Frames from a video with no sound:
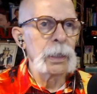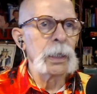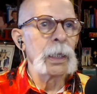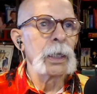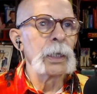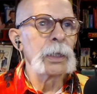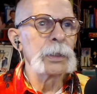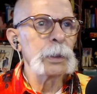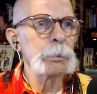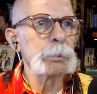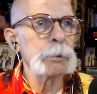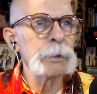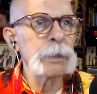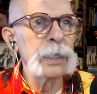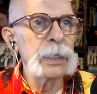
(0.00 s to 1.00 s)
on the
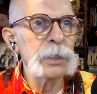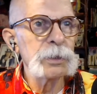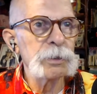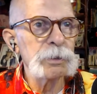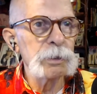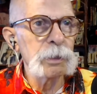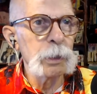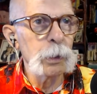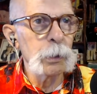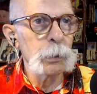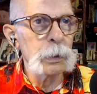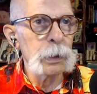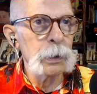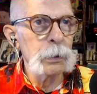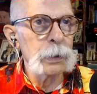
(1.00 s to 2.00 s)
brand's
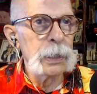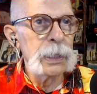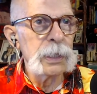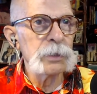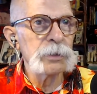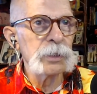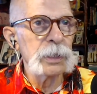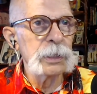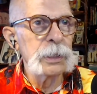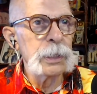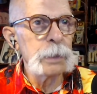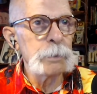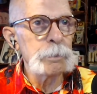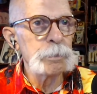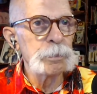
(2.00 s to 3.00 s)
logo? Hands on
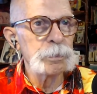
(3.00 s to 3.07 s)
hip?